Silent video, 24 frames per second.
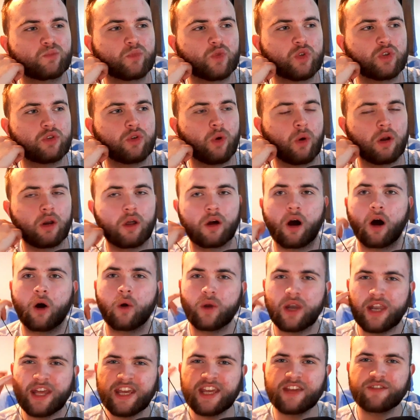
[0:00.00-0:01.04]
I'll
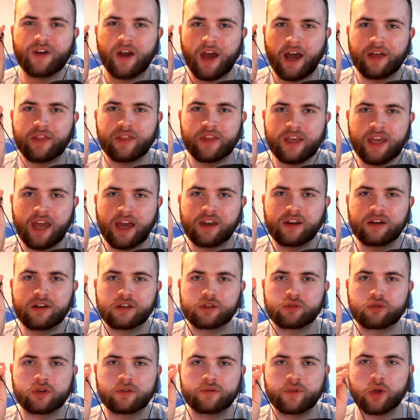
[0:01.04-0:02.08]
leave it at the end as a
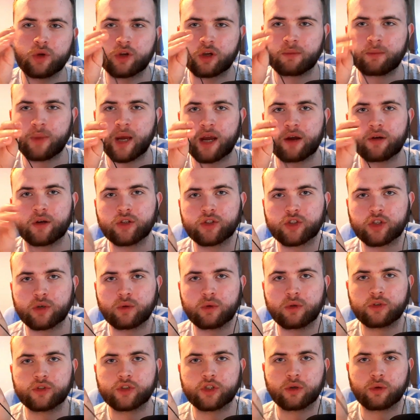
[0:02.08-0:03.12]
review comparing two
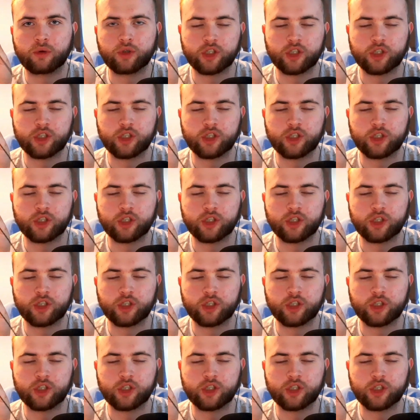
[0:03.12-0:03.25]
and two,